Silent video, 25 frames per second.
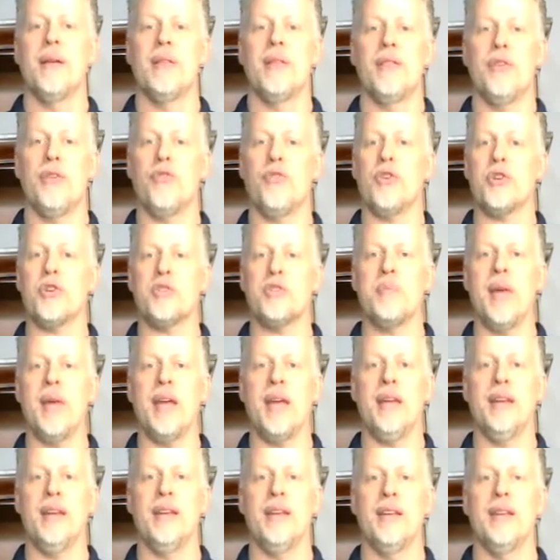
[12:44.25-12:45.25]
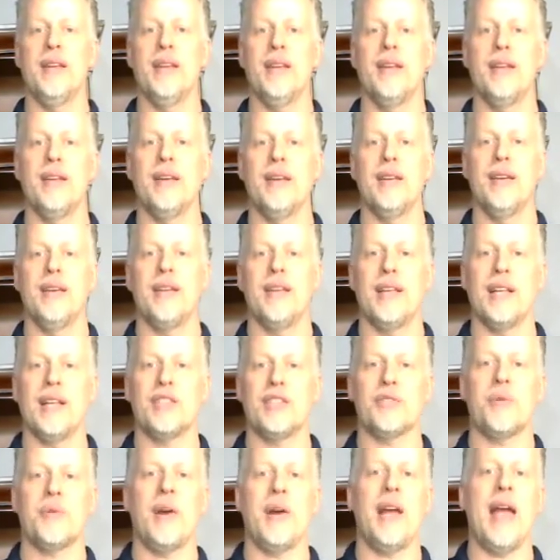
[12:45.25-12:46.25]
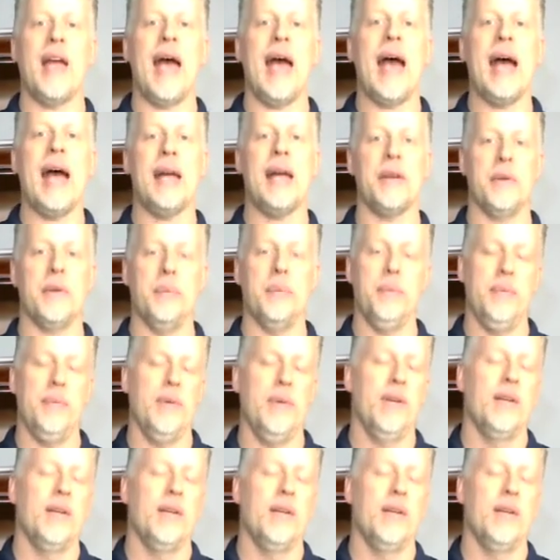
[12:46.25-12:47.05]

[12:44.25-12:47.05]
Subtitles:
The first man? That's right, Adam.